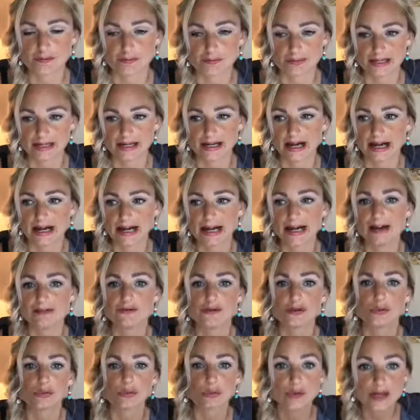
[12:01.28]
me, I have
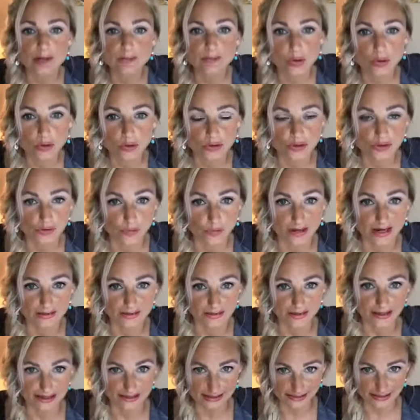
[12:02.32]
to remold the way
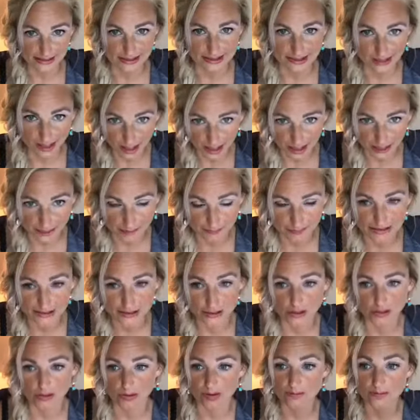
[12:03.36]
that I see time. And
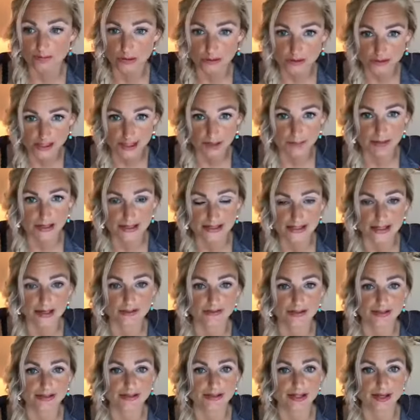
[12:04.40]
so I'm using my
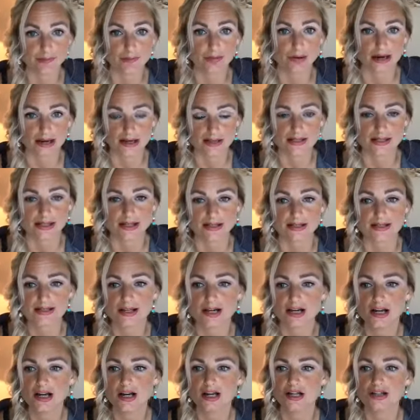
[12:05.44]
seven step process
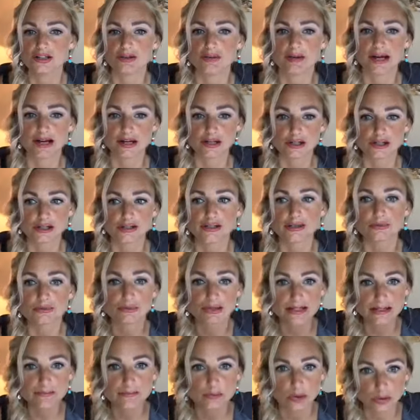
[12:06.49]
to actually
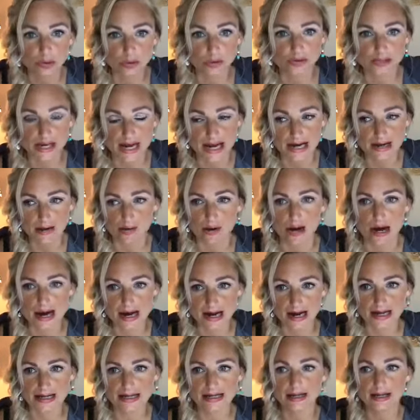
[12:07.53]
remold how
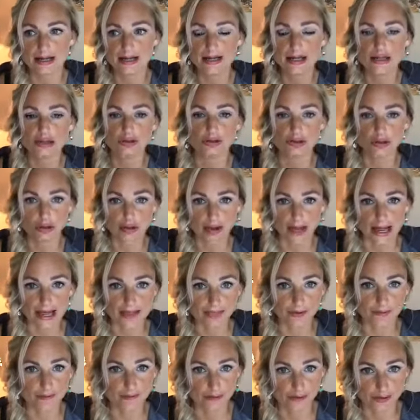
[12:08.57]
I look at
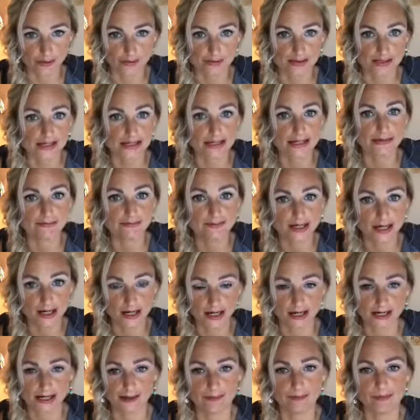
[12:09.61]
the frequency of
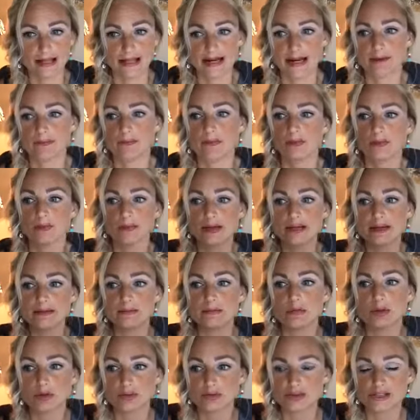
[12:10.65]
time. And I'm
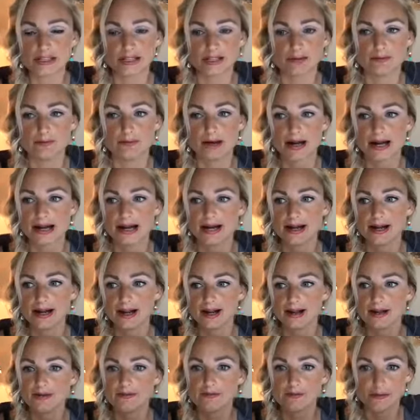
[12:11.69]
remolding my
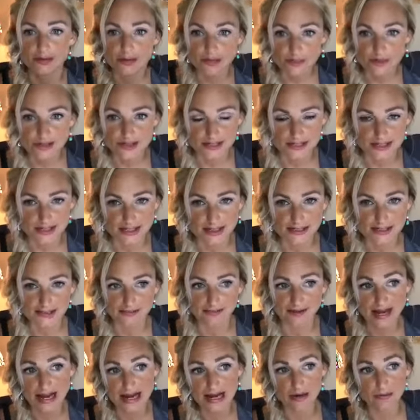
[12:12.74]
frequencies of
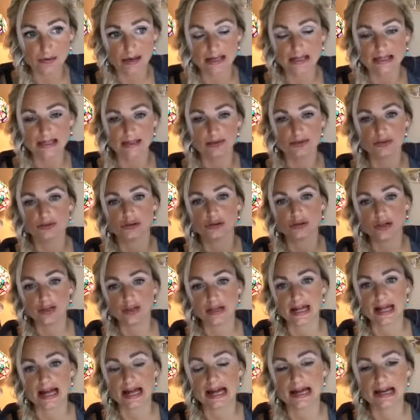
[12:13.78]
how I look
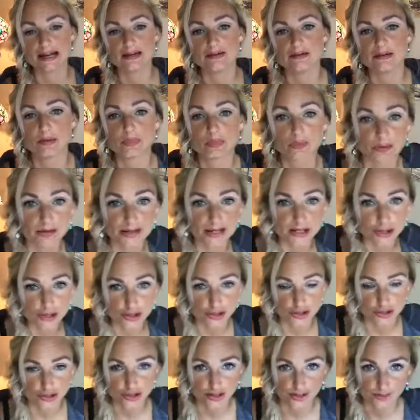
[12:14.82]
at the
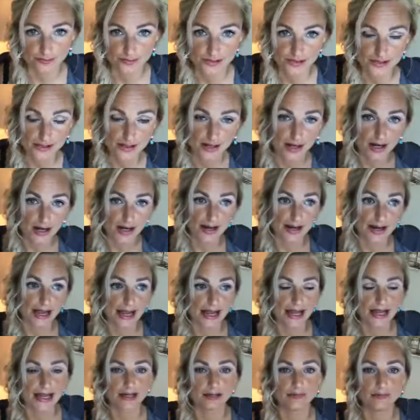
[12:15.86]
relationships.
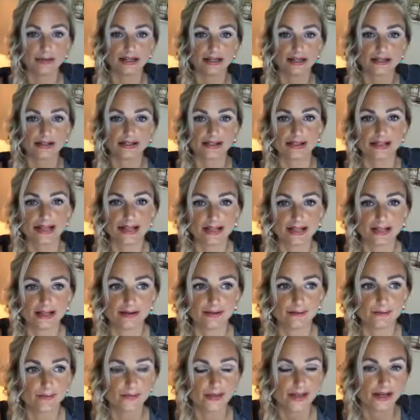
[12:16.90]
And because
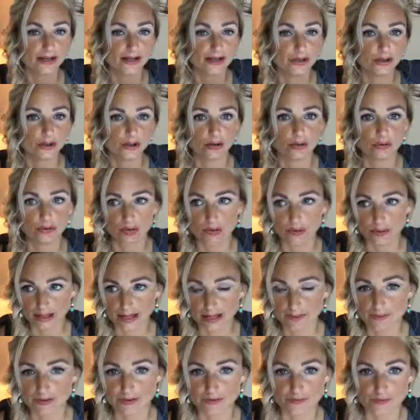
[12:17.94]
again, you know, growing
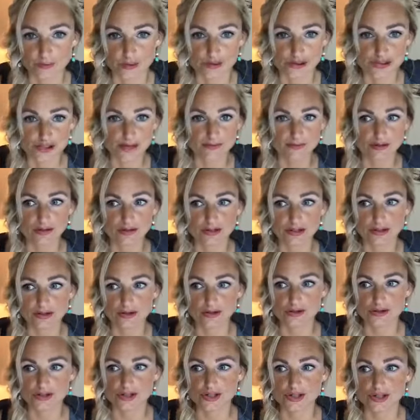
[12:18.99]
up your first seven
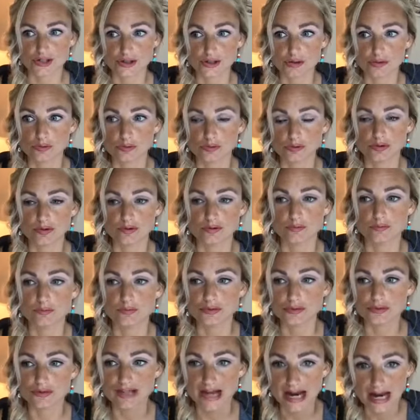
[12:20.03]
years, you
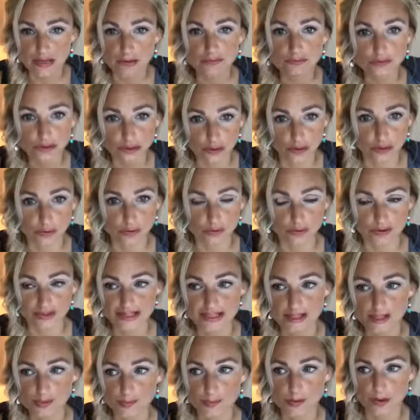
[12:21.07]
download
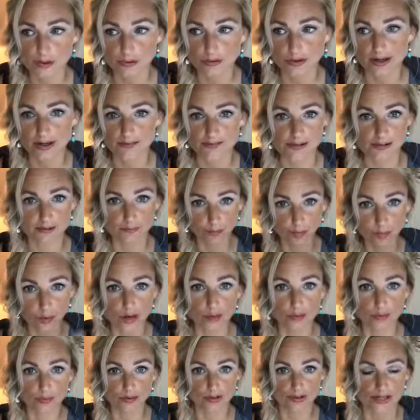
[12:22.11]
these programs of
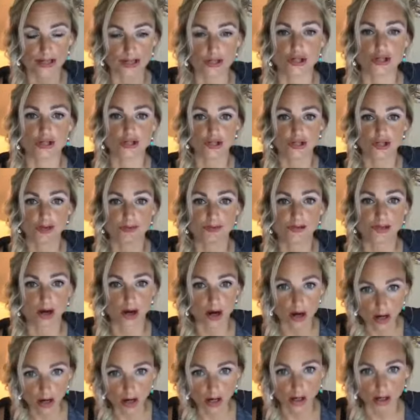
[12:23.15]
what relationships
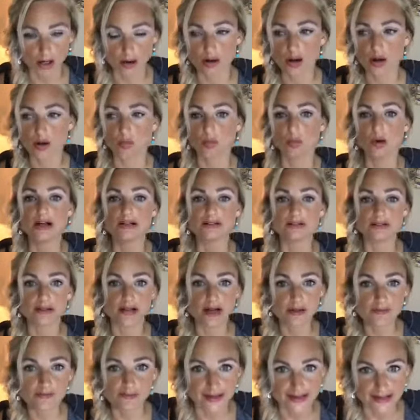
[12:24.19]
are, what
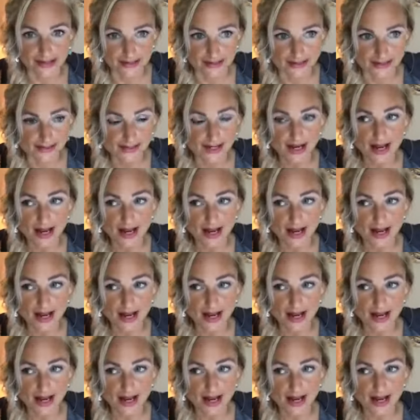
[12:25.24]
love is,